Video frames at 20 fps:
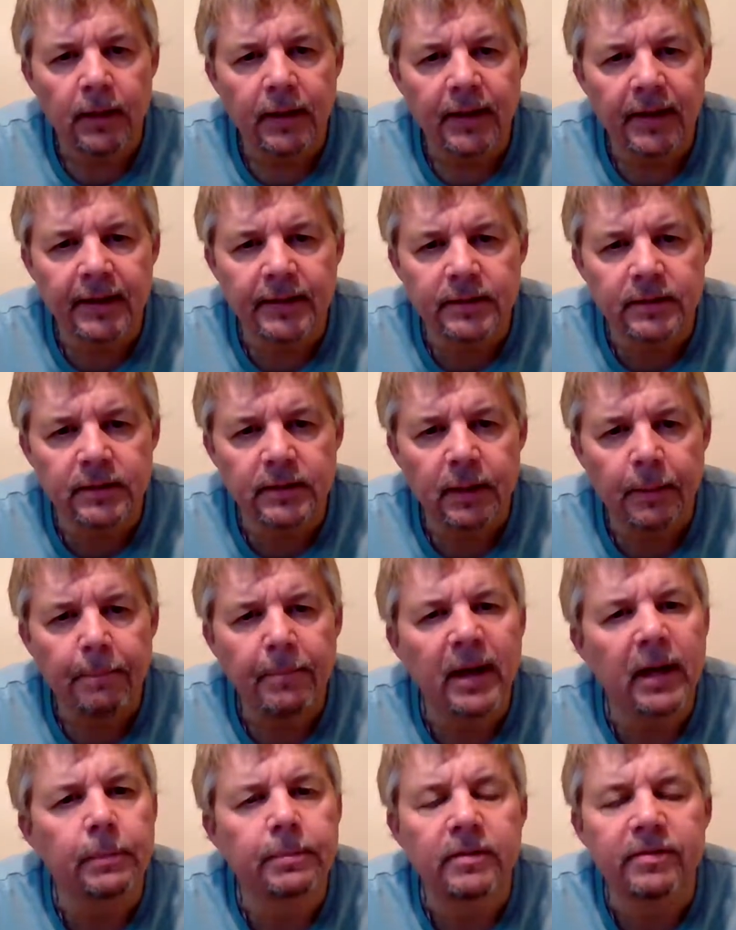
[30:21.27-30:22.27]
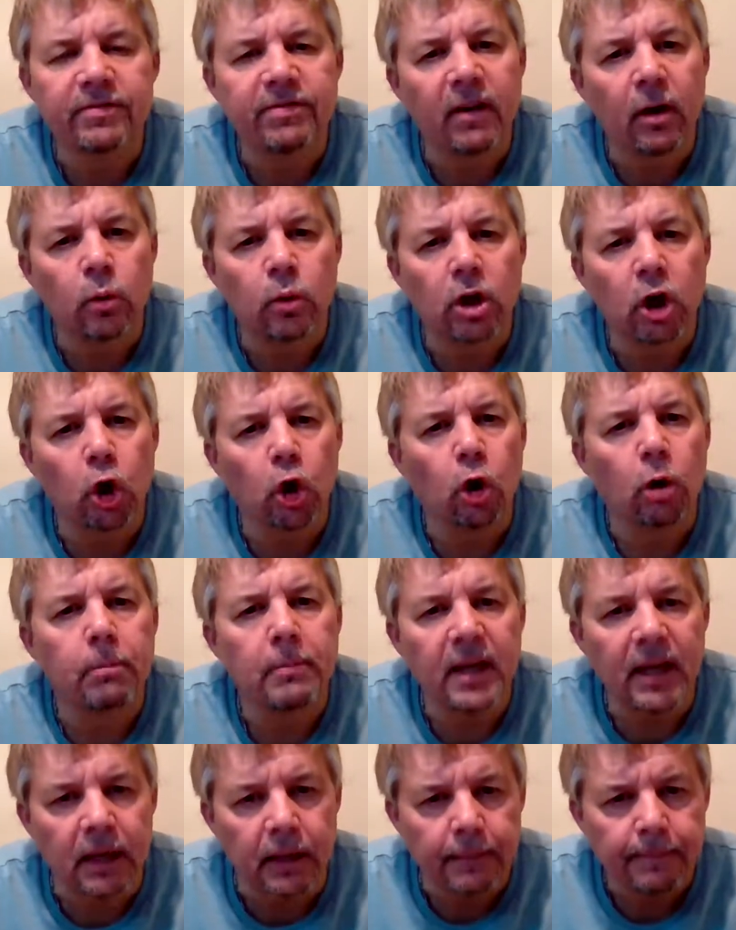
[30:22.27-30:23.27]
is pick up the phone and call
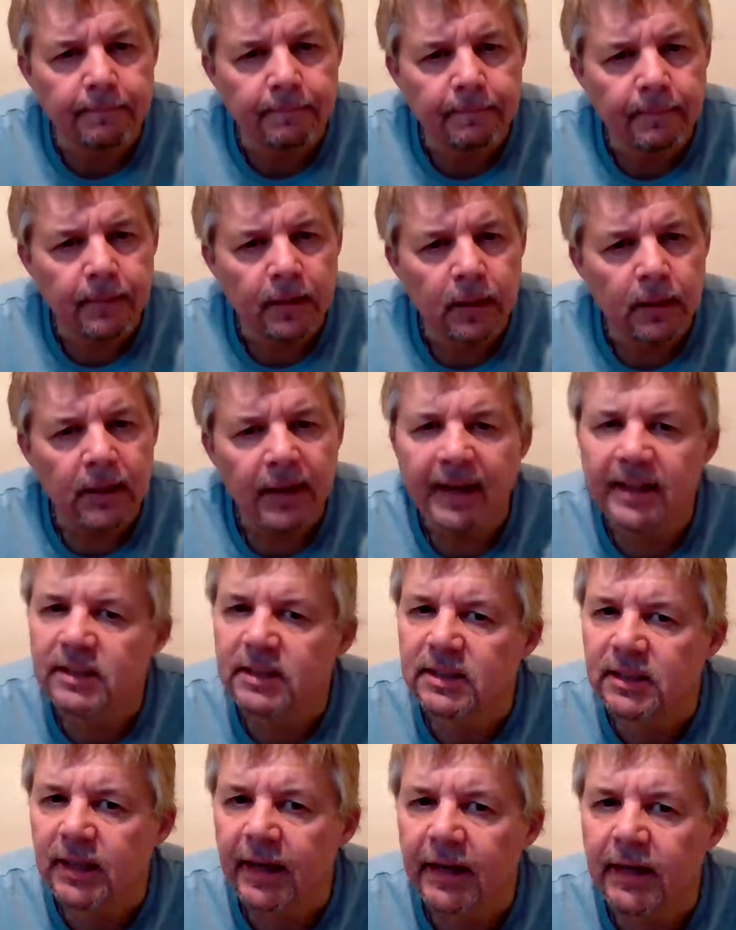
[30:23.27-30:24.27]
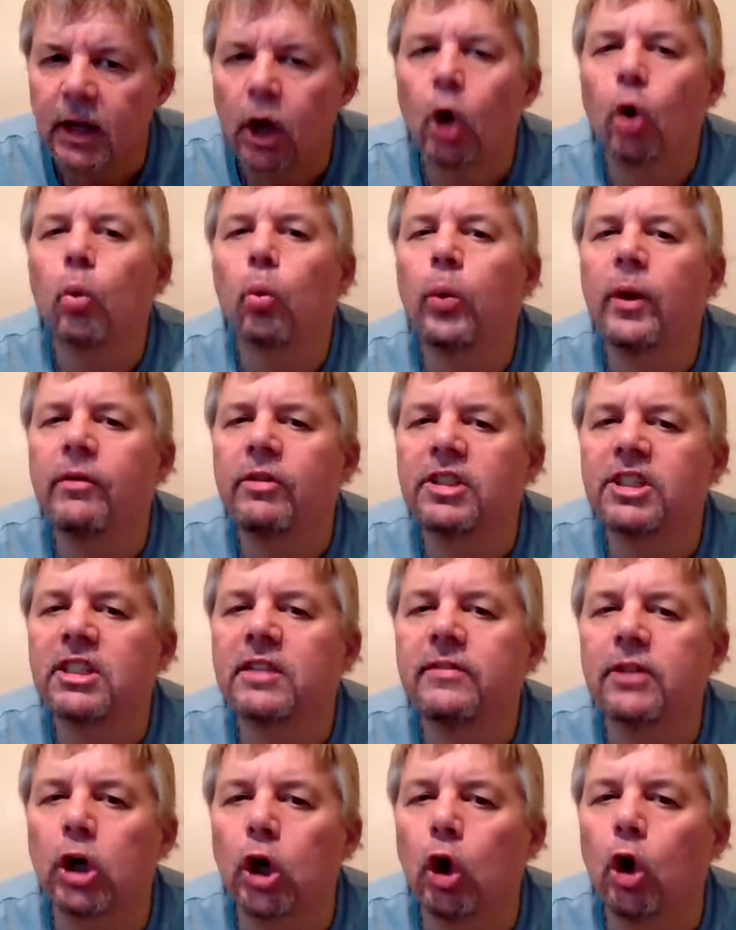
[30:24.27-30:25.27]
me and say, we
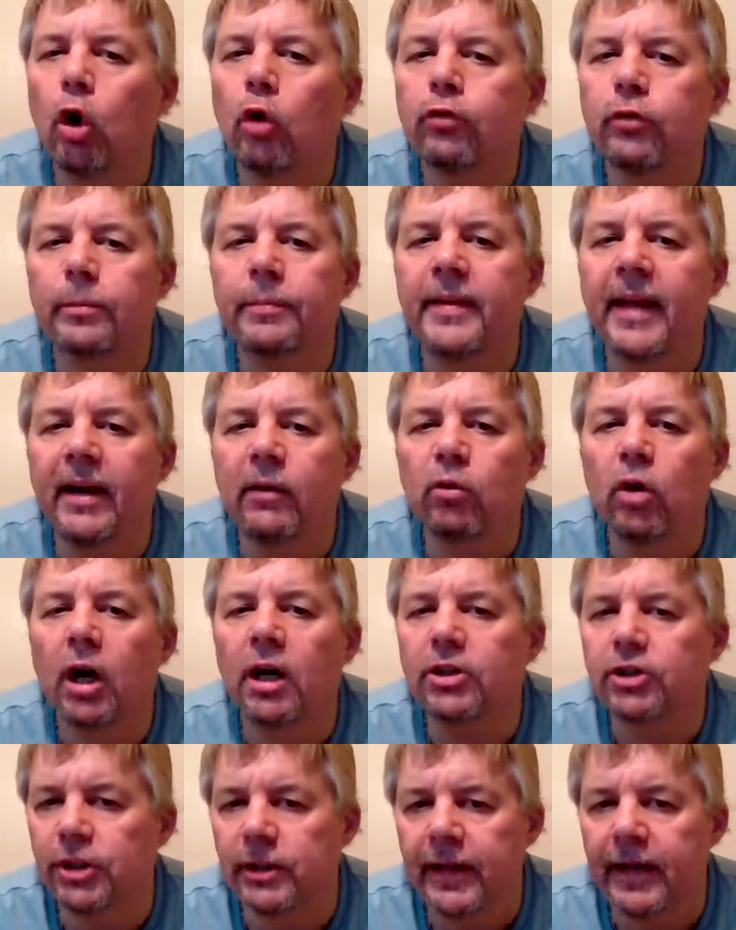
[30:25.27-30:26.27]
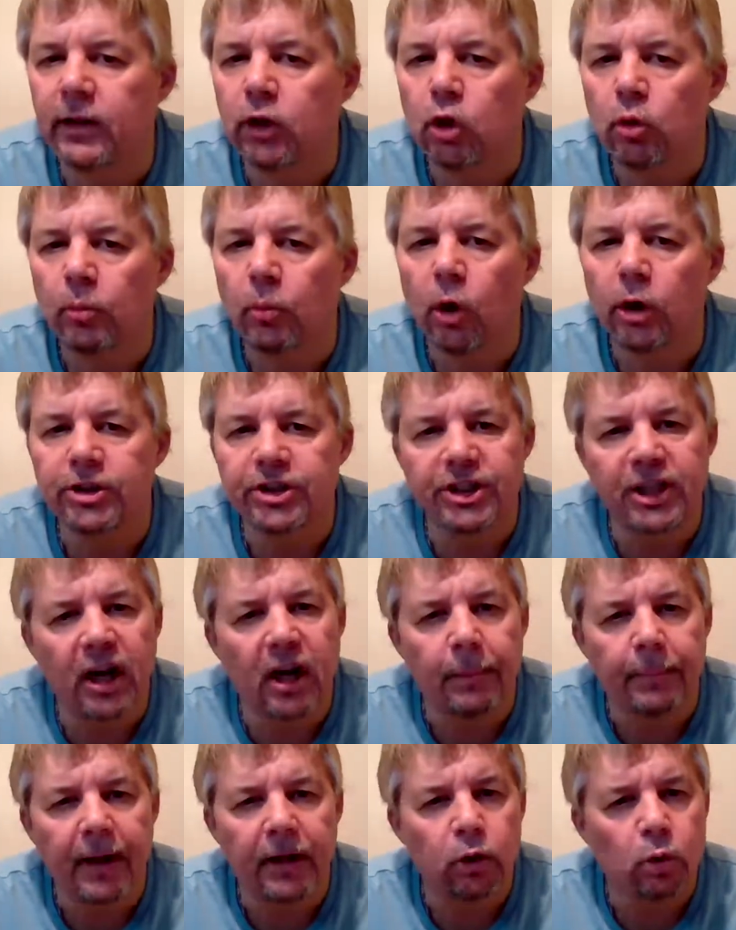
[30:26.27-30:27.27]
received a call from Neeraj and Leila Kumar
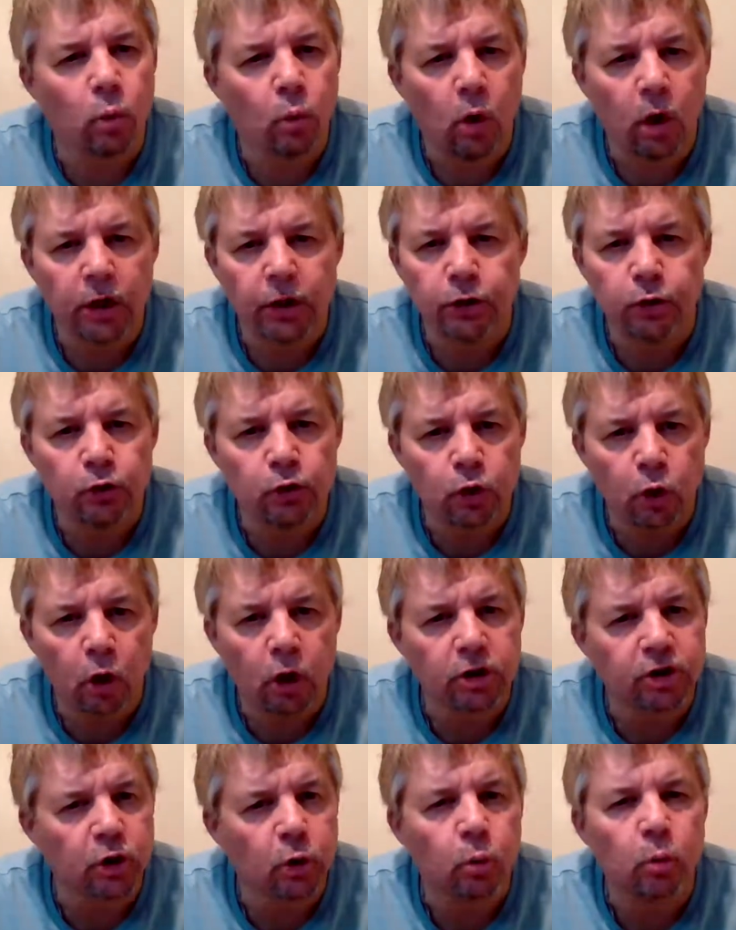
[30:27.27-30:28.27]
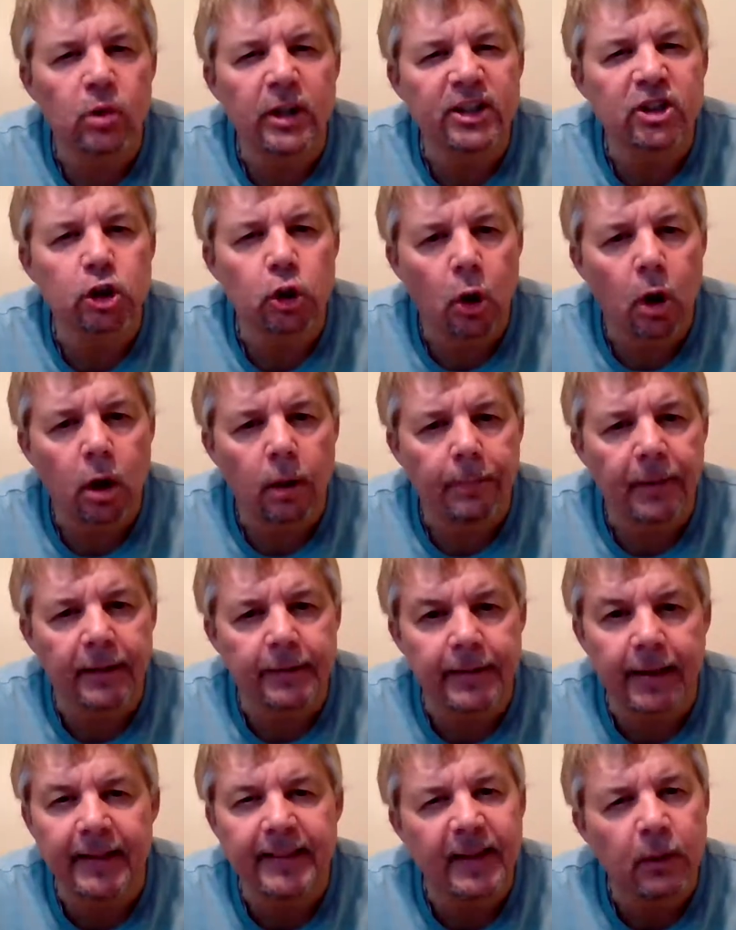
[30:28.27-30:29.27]
Shah about you walking your dog, so let's talk
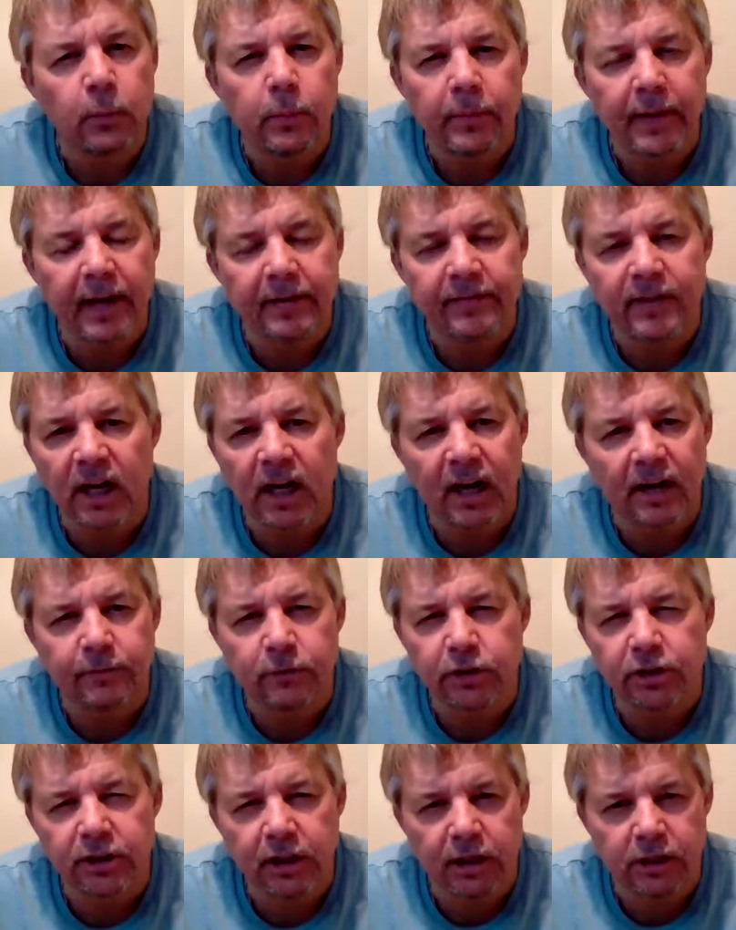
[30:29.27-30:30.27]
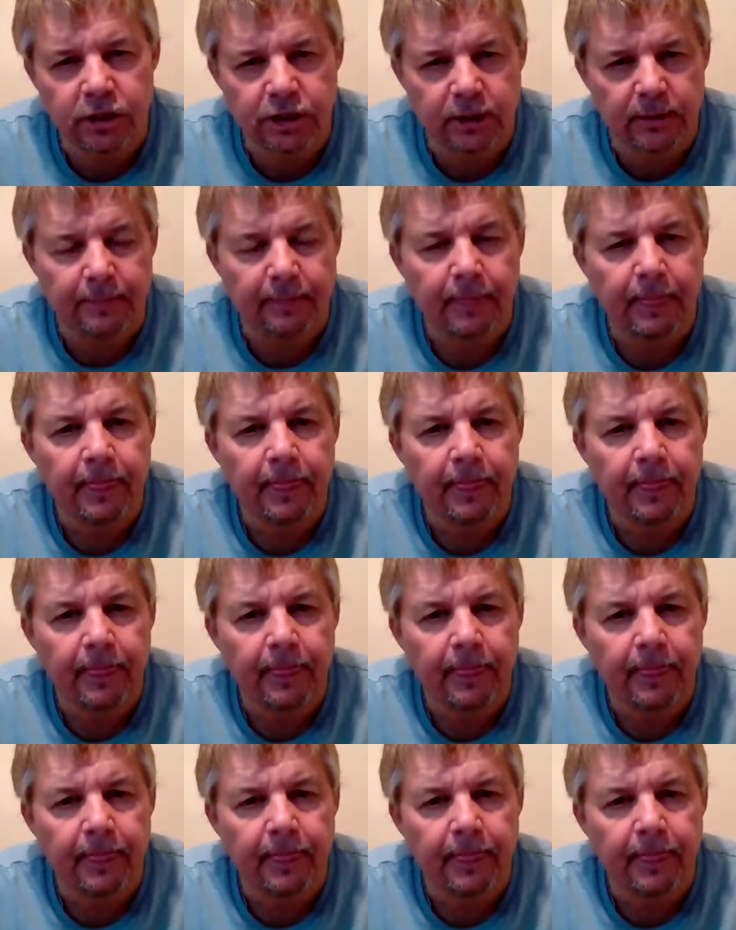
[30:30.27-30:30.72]
about that. And then we're going to have a conversation.